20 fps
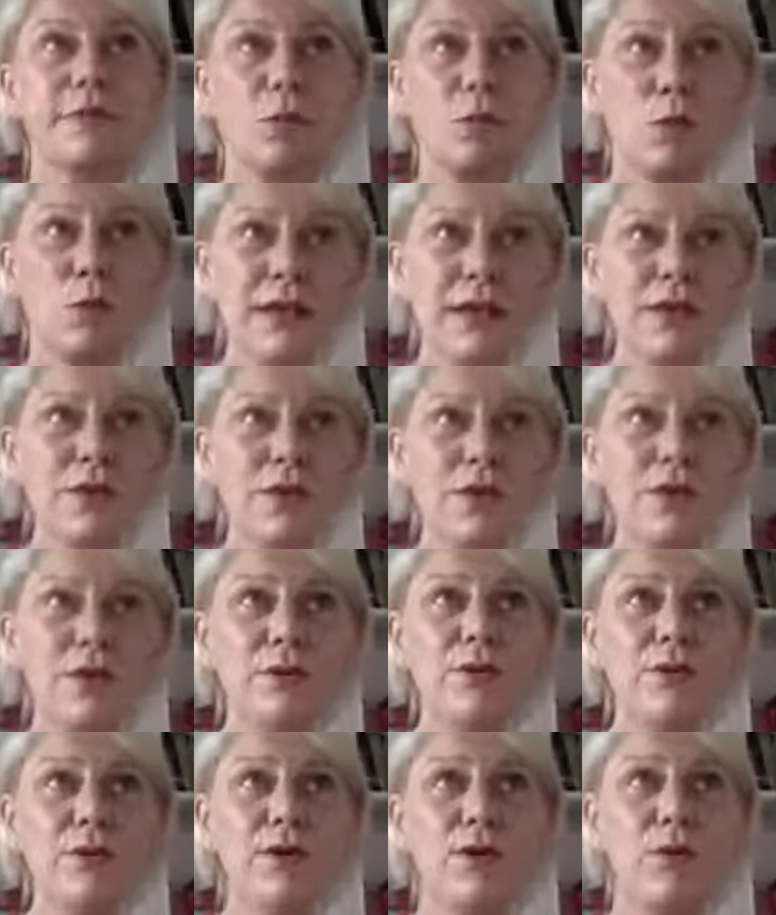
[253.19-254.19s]
when
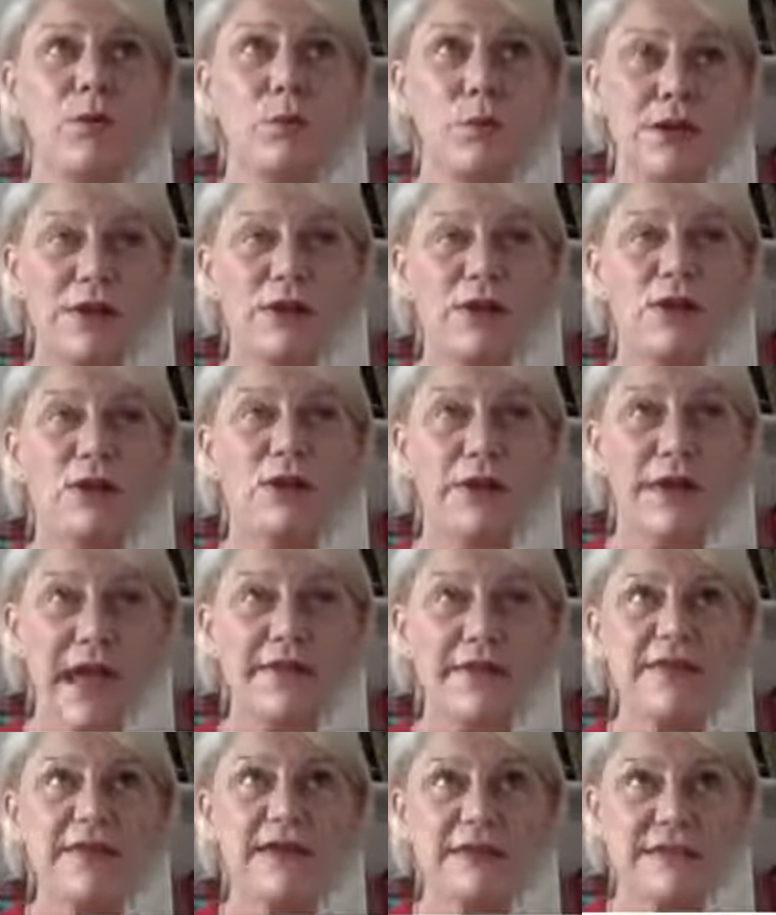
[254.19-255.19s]
you
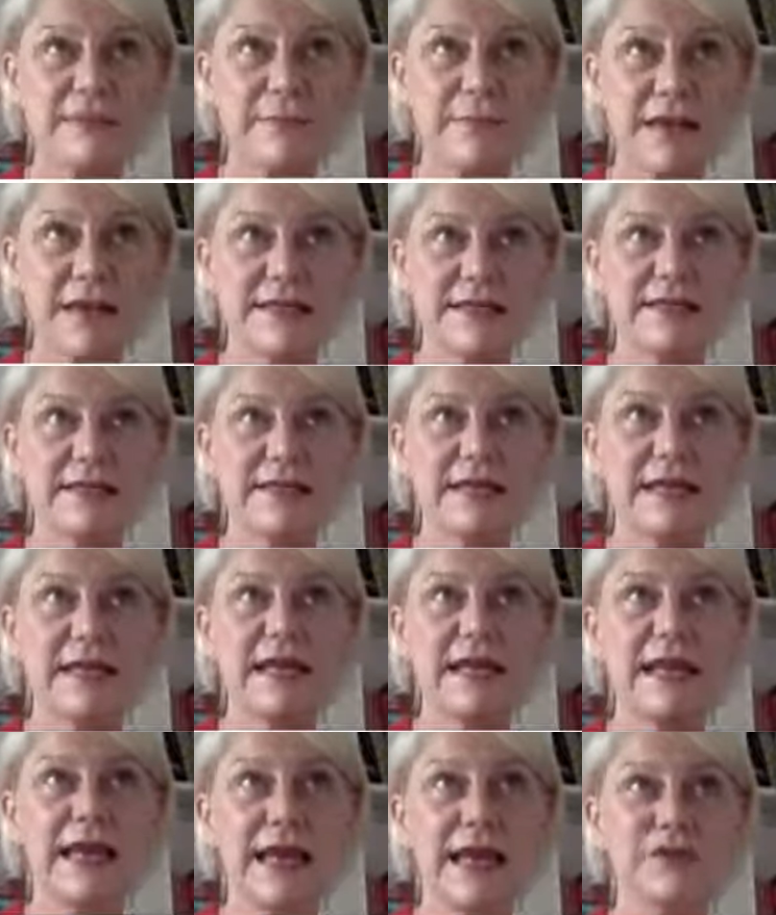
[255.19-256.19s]
create that space,
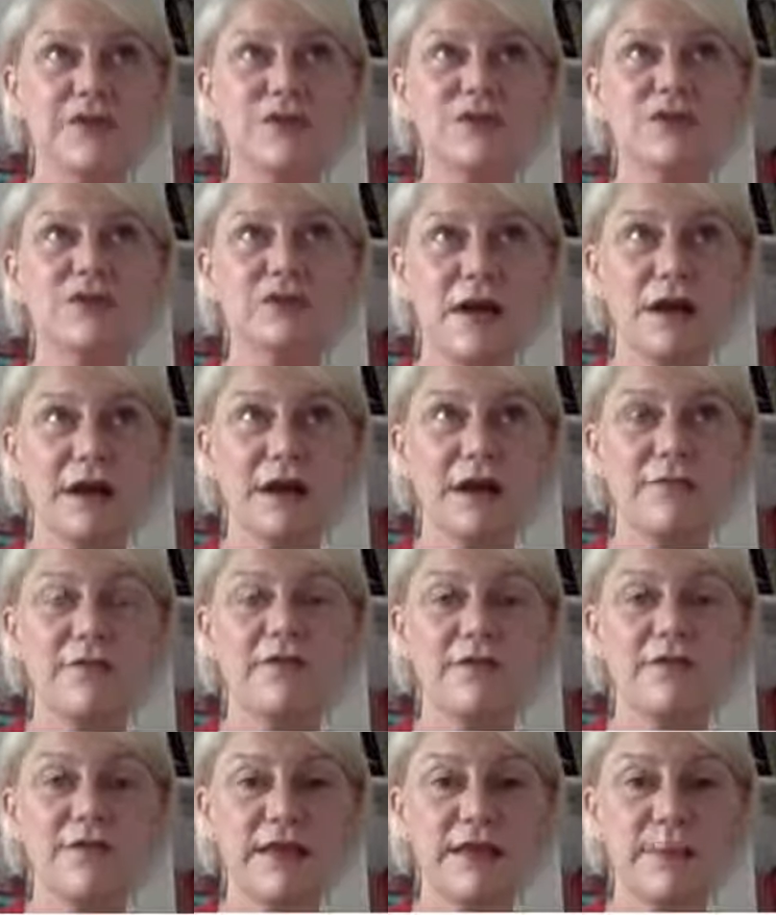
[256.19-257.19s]
it allows you time
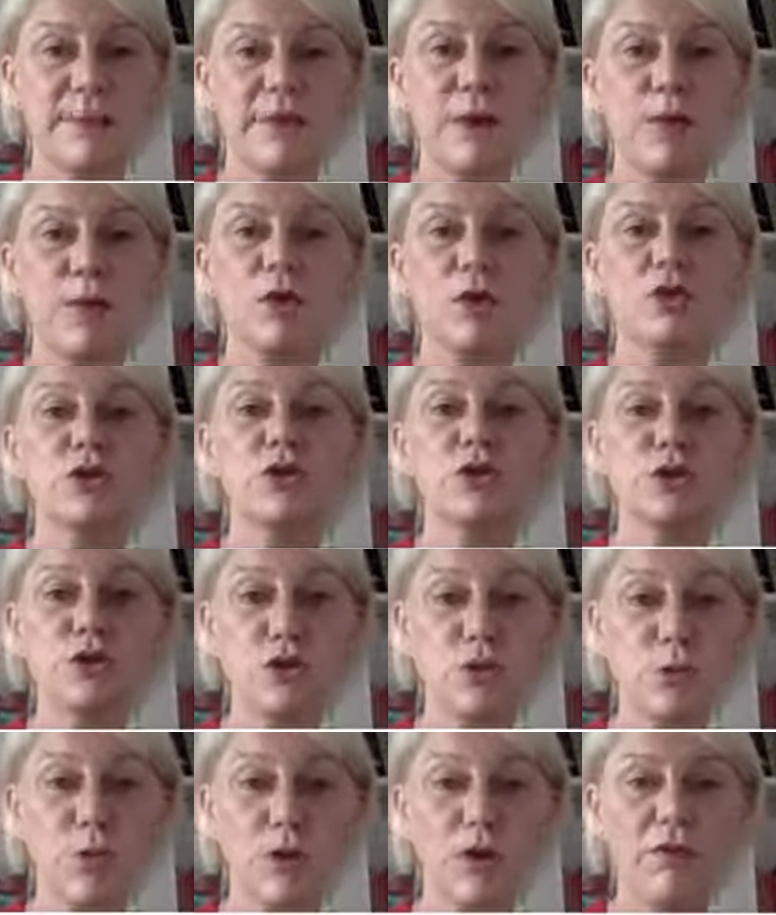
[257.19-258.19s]
to think about what you
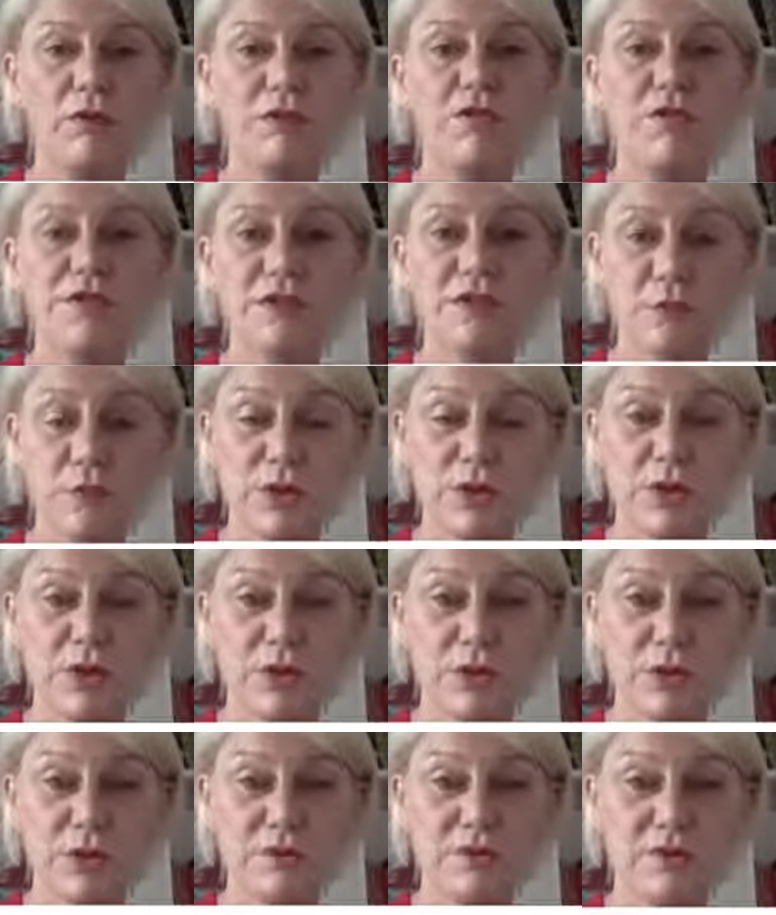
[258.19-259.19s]
do want versus what you
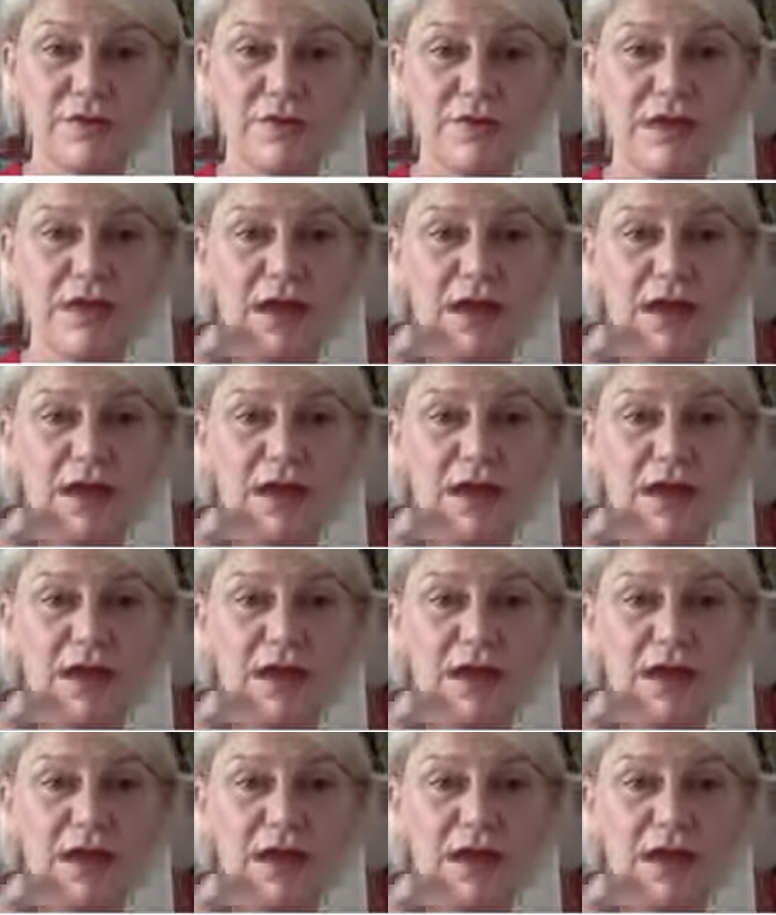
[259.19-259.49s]
don't.